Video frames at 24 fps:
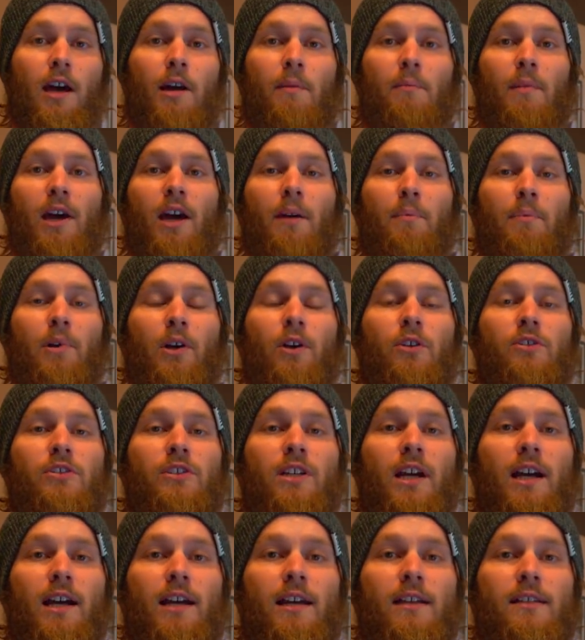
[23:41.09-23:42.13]
My approach,
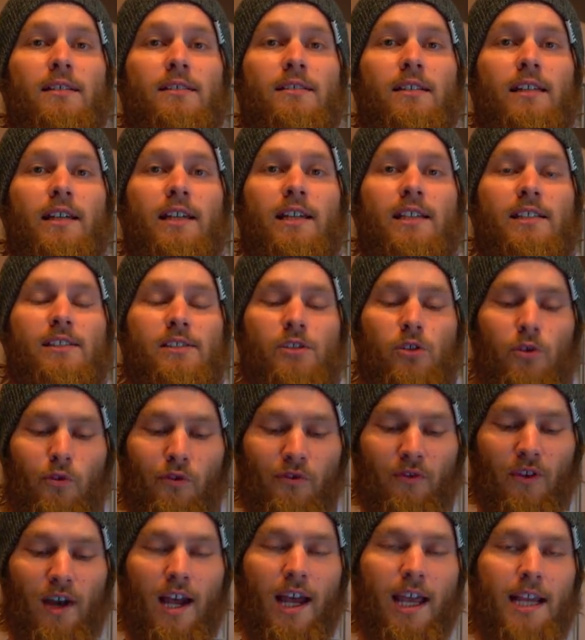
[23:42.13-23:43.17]
guys, is to
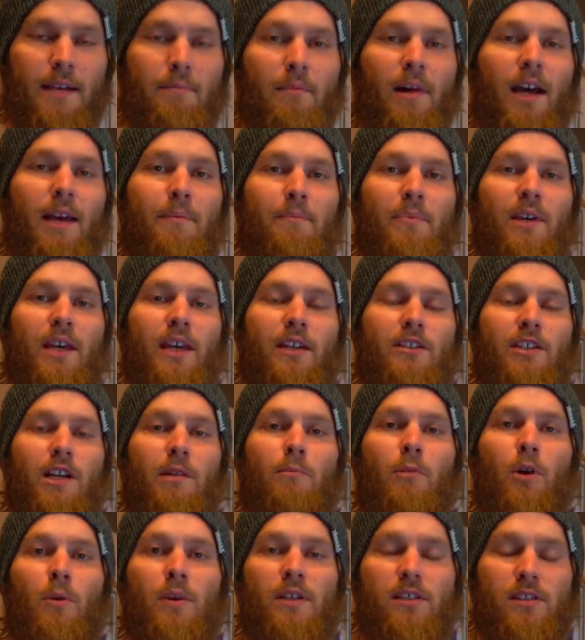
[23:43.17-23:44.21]
find my pitch.
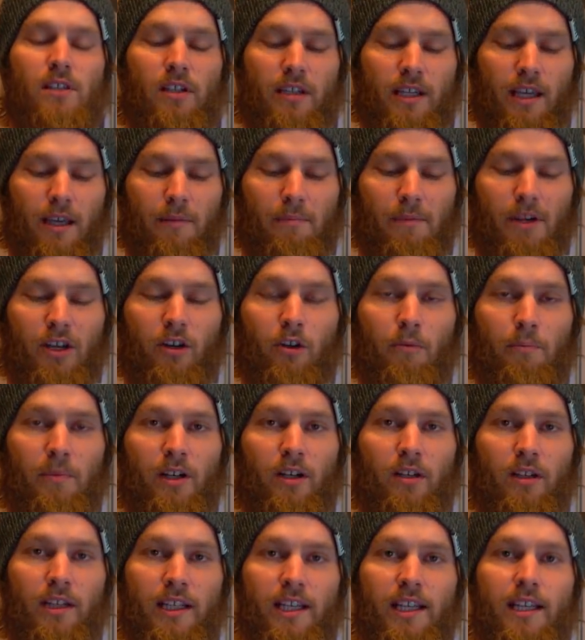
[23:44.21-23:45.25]
I'm always looking
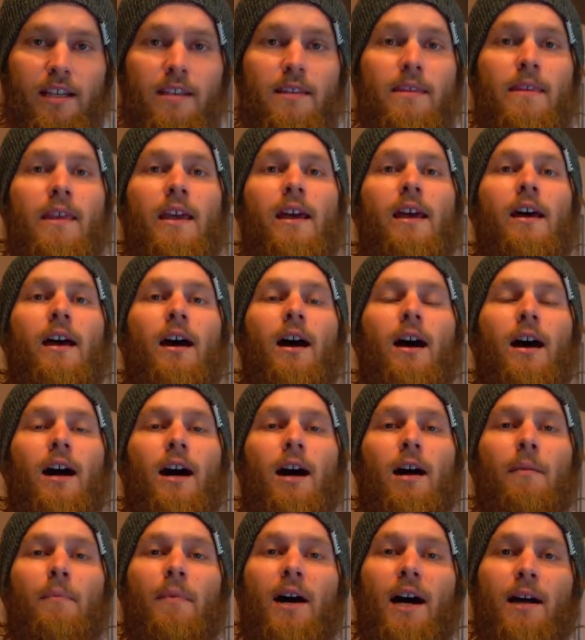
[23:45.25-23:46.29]
middle in.
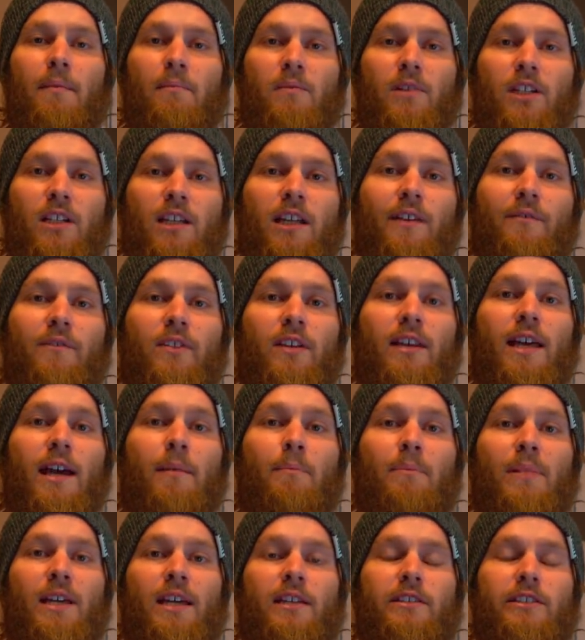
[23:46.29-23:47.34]
I'm looking for
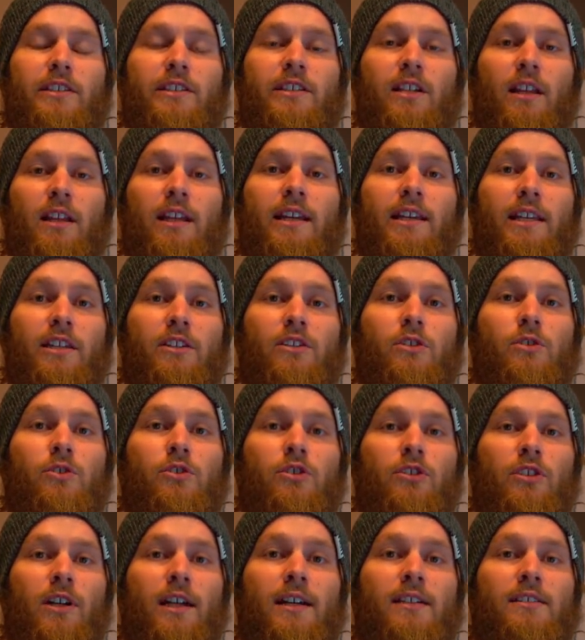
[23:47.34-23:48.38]
that pitch until I get 2
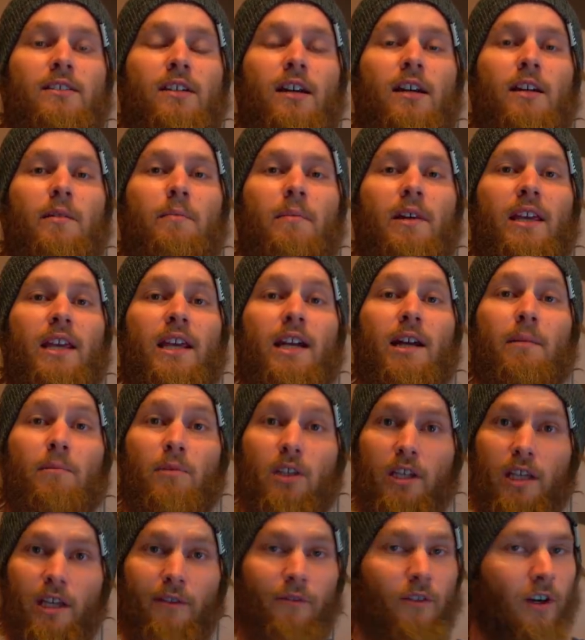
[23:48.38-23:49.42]
strikes on me, and I'm
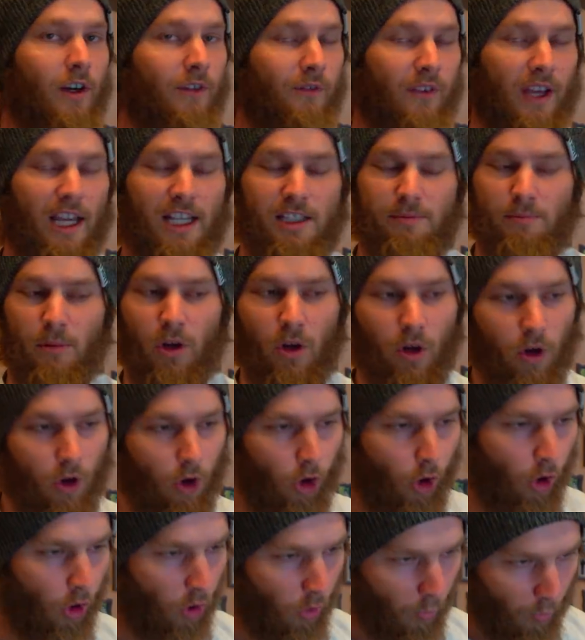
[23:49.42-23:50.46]
looking for a fastball
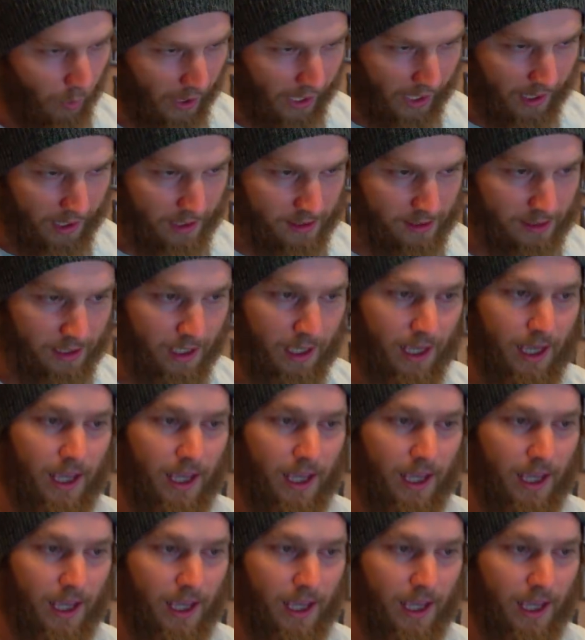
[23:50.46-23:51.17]
always.